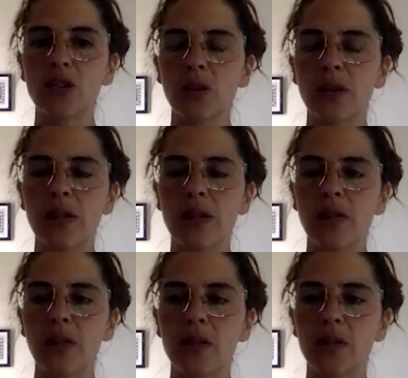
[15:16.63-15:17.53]
So I think
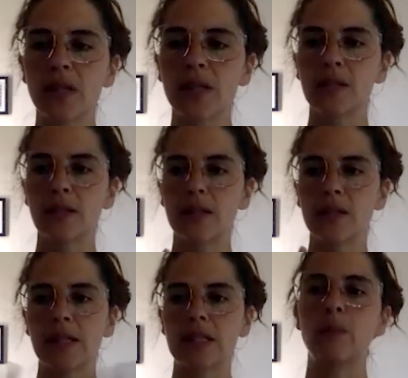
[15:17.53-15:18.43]
that there's this
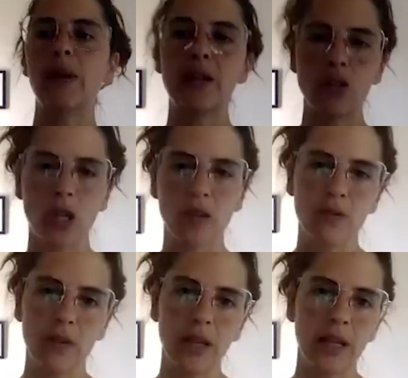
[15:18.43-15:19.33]
expansion
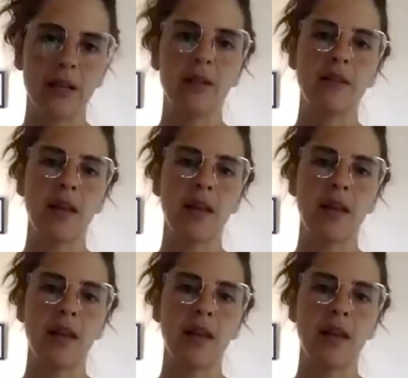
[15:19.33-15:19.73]
feeling